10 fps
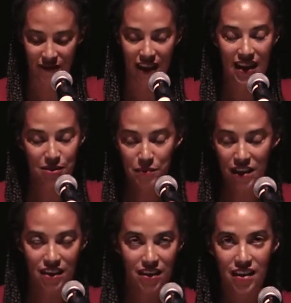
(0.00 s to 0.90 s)
Let
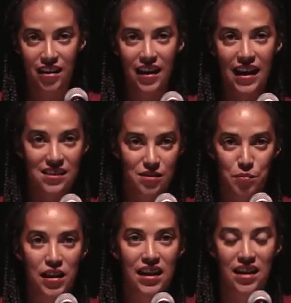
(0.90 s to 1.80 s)
me
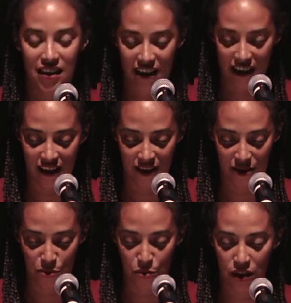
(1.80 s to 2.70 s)
explain
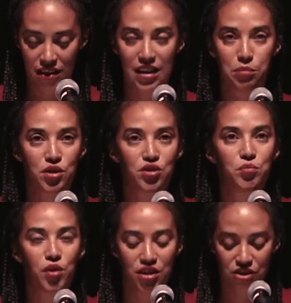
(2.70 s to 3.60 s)
again what
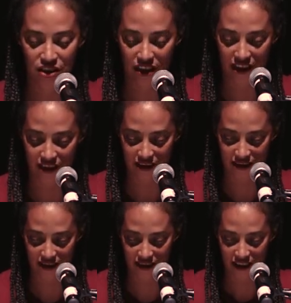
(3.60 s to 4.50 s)
epistemology
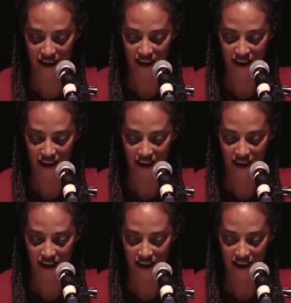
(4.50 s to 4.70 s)
is.